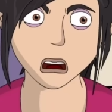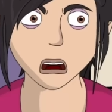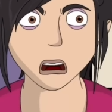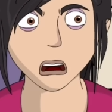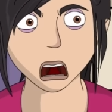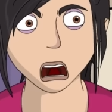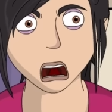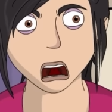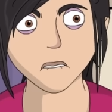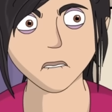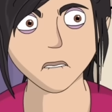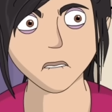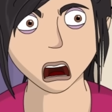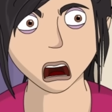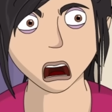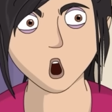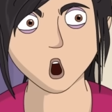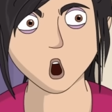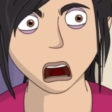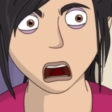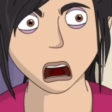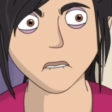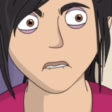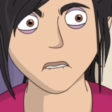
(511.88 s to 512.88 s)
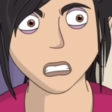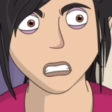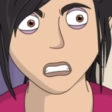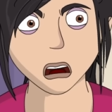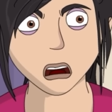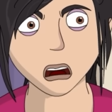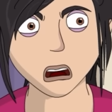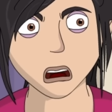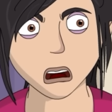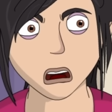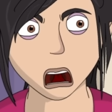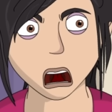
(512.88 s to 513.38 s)
saying how I broke
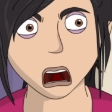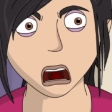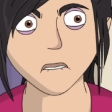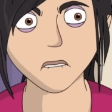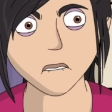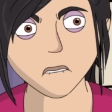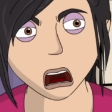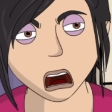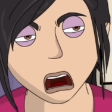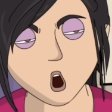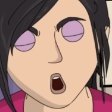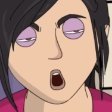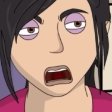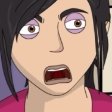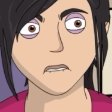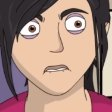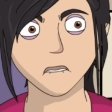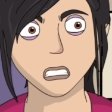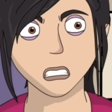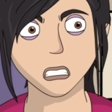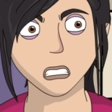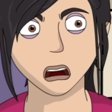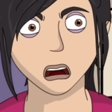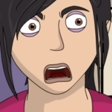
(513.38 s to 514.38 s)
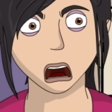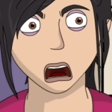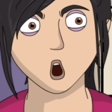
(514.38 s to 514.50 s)
Sean's heart and he had called her